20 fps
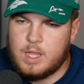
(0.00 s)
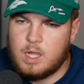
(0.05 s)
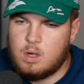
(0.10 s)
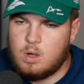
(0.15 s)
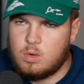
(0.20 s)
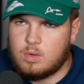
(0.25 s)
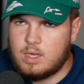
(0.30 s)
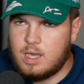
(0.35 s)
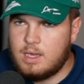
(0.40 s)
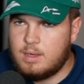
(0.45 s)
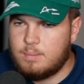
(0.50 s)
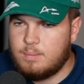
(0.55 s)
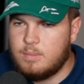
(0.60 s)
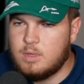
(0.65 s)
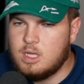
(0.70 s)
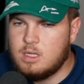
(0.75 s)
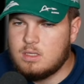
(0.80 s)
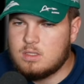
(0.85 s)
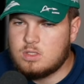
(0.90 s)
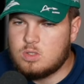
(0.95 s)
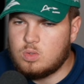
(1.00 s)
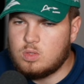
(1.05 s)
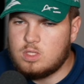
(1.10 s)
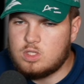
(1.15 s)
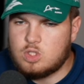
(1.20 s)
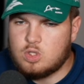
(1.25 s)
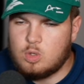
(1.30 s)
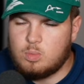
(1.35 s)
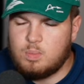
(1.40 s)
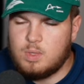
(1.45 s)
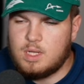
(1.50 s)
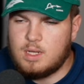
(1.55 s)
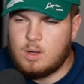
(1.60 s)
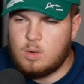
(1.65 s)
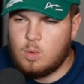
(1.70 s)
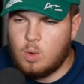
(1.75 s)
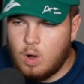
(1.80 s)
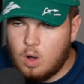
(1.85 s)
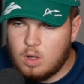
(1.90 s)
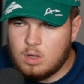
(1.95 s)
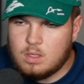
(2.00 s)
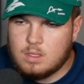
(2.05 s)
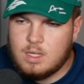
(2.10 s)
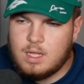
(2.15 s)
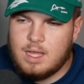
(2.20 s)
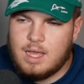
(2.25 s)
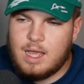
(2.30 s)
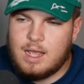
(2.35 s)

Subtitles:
Okay, so this should be now all,